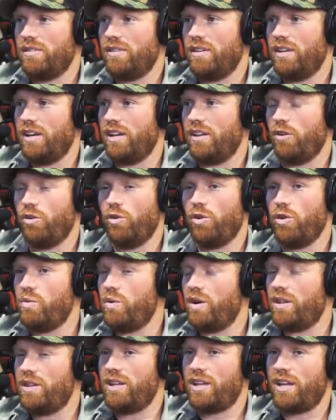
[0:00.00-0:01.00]
Mm-hmm. And the mm-hmm. only
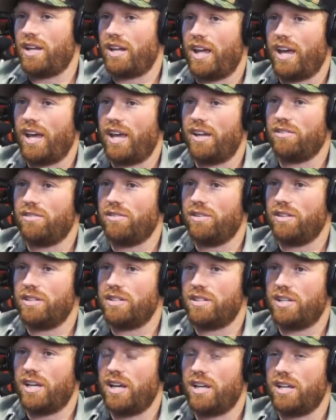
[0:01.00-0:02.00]
way they can handle
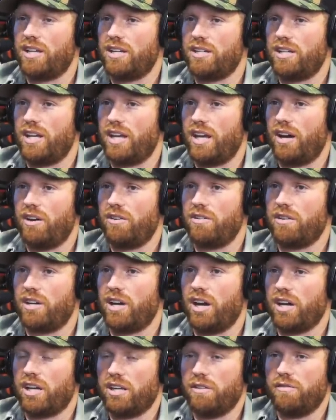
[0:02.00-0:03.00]
it day in and day out and
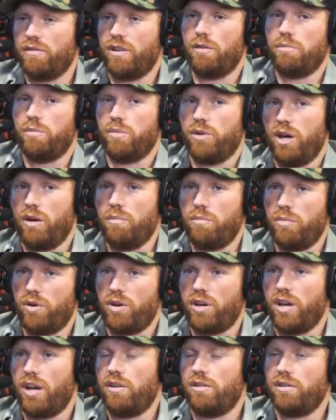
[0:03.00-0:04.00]
not give up and not
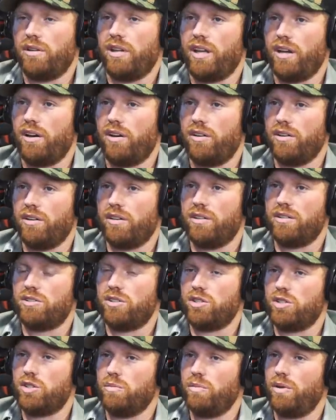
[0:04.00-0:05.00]
burn down and lay on you is
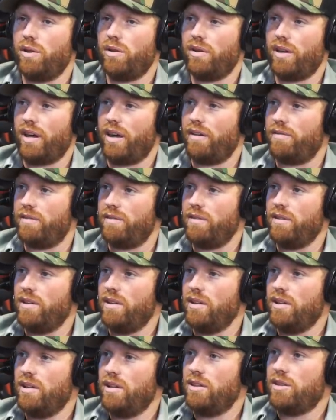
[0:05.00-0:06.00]
just to be able to have
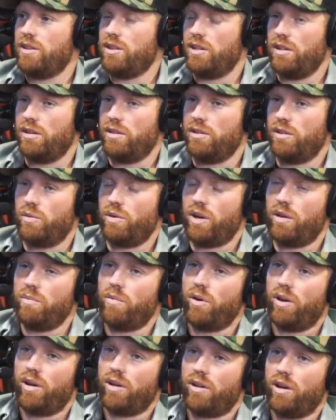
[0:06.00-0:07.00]
the the right
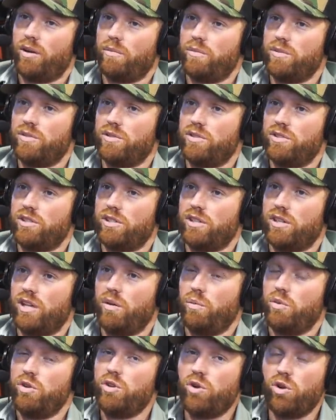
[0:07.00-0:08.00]
body composition. Yeah.
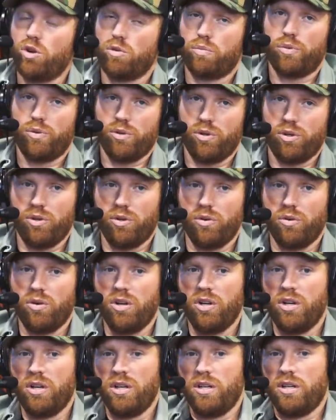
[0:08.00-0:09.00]
And when you go to Peru,
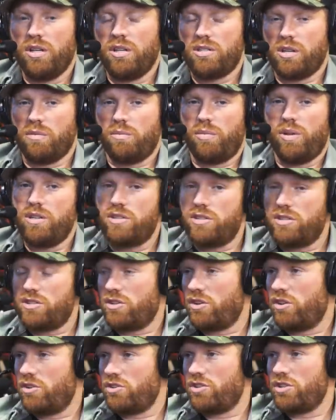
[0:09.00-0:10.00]
some places
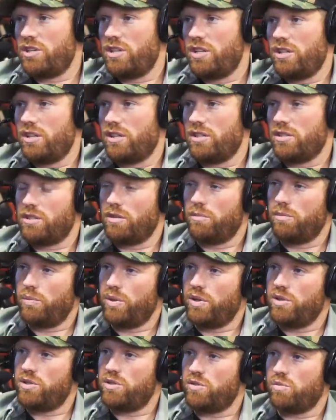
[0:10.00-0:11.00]
in Argentina and some
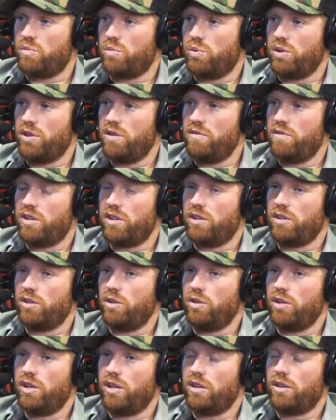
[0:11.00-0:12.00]
places in Bolivia
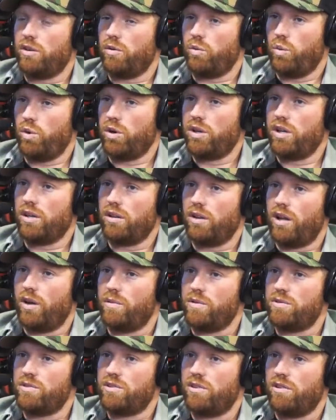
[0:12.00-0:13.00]
and look at the working
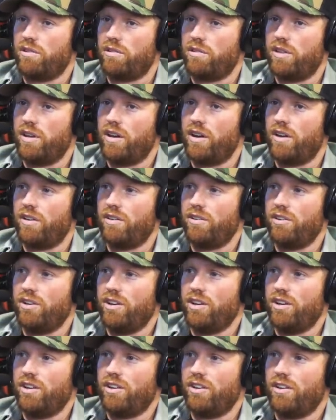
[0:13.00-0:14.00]
llamas that are there,
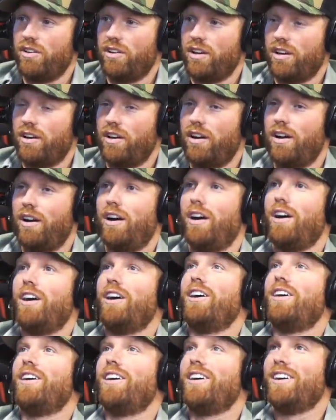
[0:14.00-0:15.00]
you're like, ah,